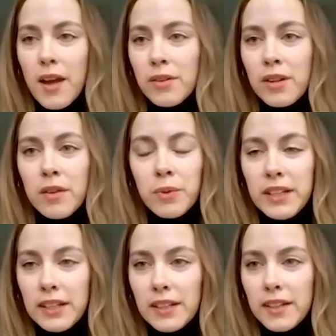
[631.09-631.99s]
and we
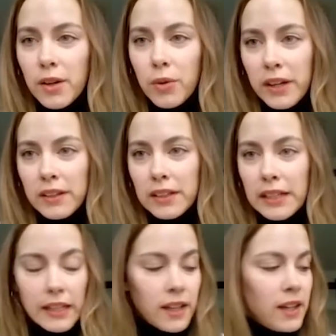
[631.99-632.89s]
needed it
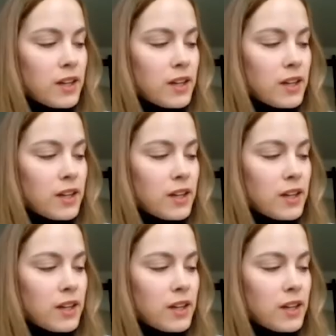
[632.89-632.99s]
quickly